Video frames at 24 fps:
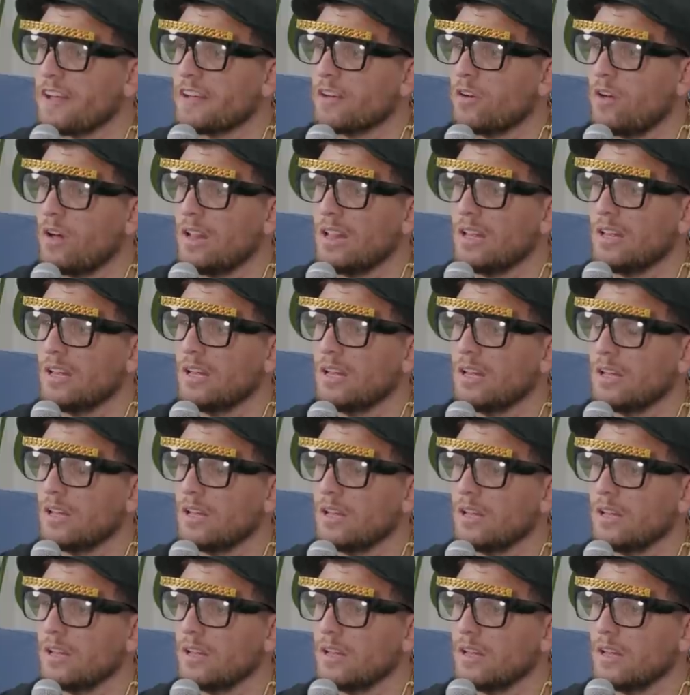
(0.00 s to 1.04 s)
fentanyl
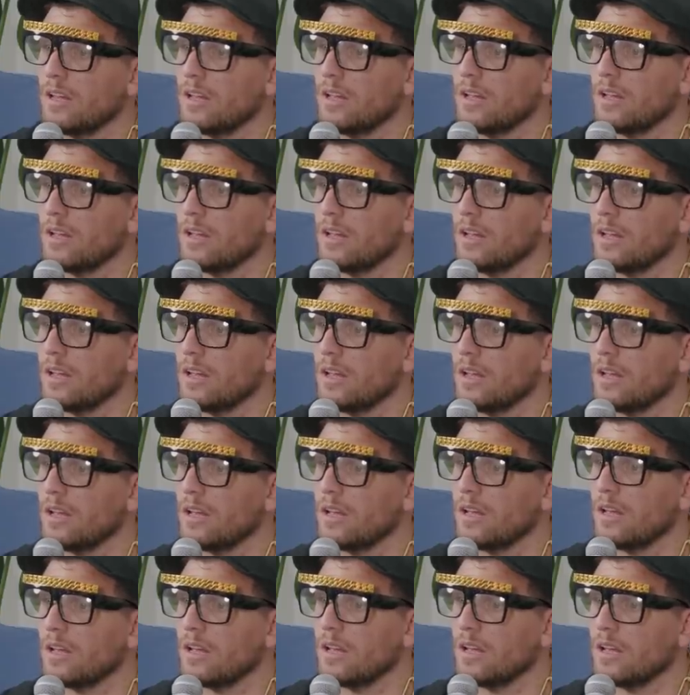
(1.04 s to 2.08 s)
um, i think
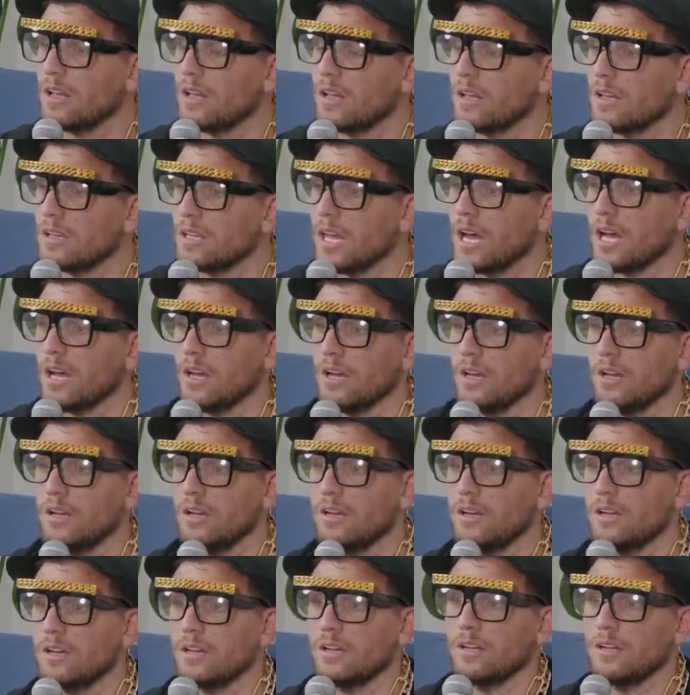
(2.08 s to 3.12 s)
so yeah I think oh i